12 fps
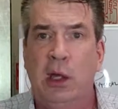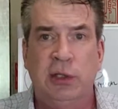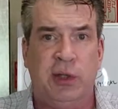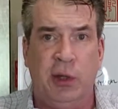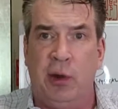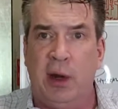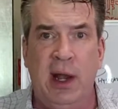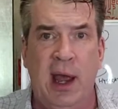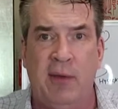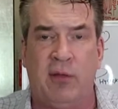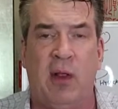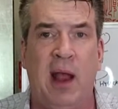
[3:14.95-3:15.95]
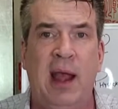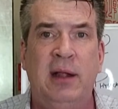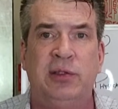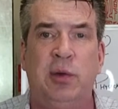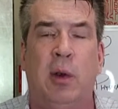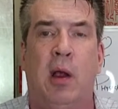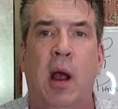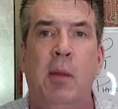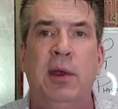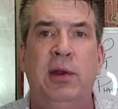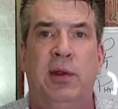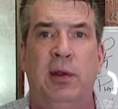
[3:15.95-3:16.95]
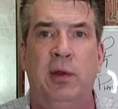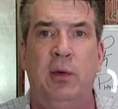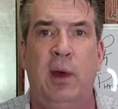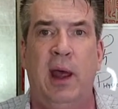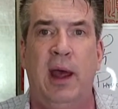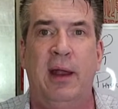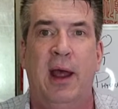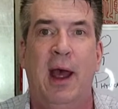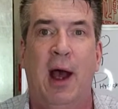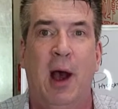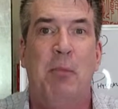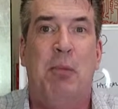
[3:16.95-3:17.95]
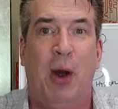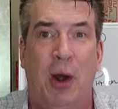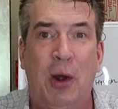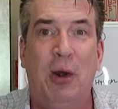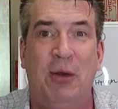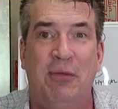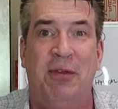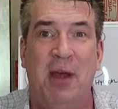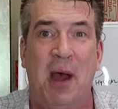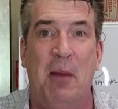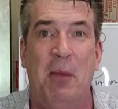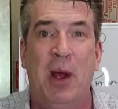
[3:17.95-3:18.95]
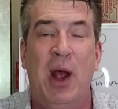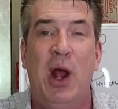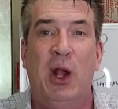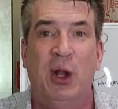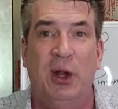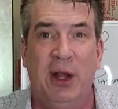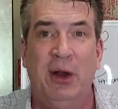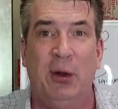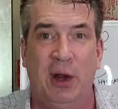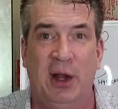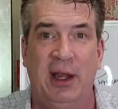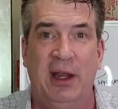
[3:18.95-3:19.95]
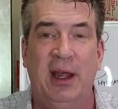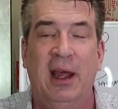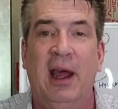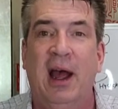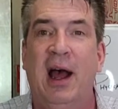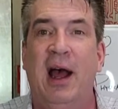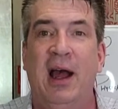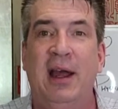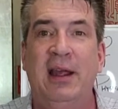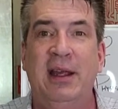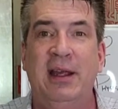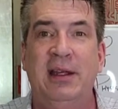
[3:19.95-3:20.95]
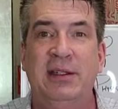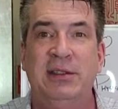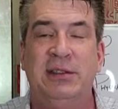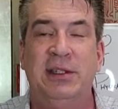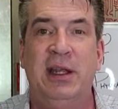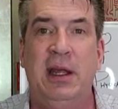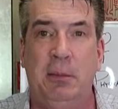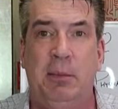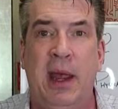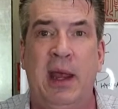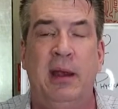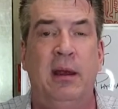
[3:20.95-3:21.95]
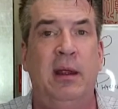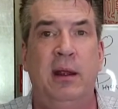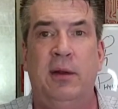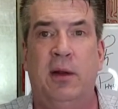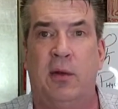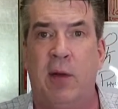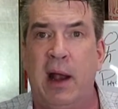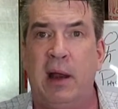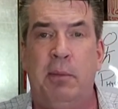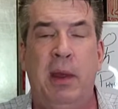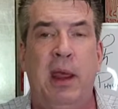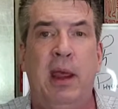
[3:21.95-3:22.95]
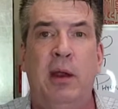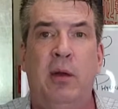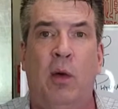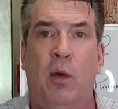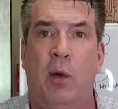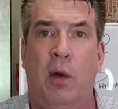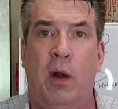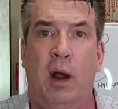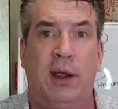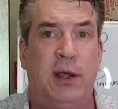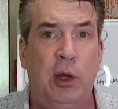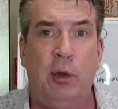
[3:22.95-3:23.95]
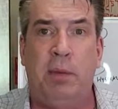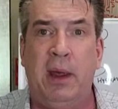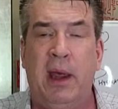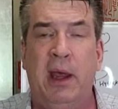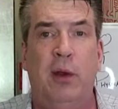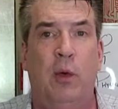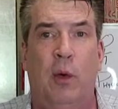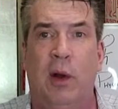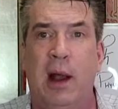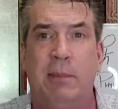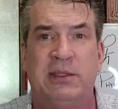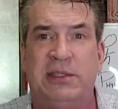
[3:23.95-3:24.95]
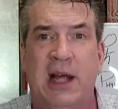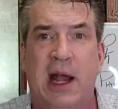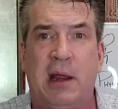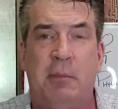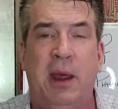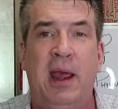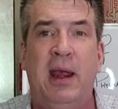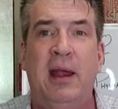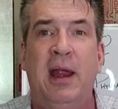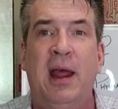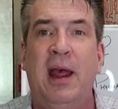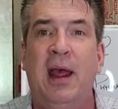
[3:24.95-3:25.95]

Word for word: So you're going to have clients who are coming to you, and a part of them literally uh, is in pain, either chronic pain or acute pain or episodic pain.